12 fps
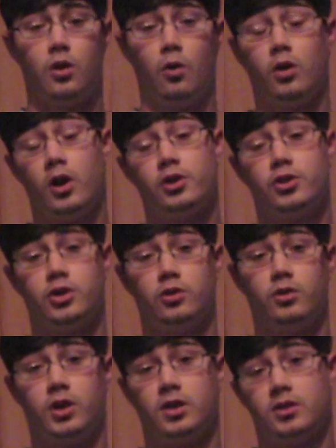or
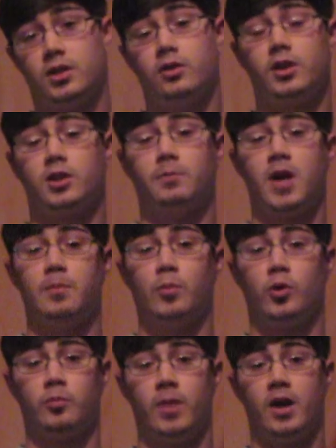undershoot. It could still hit the
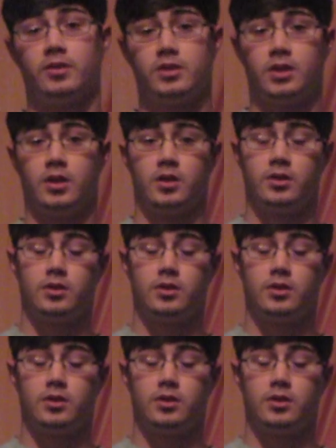backboard and bounce in.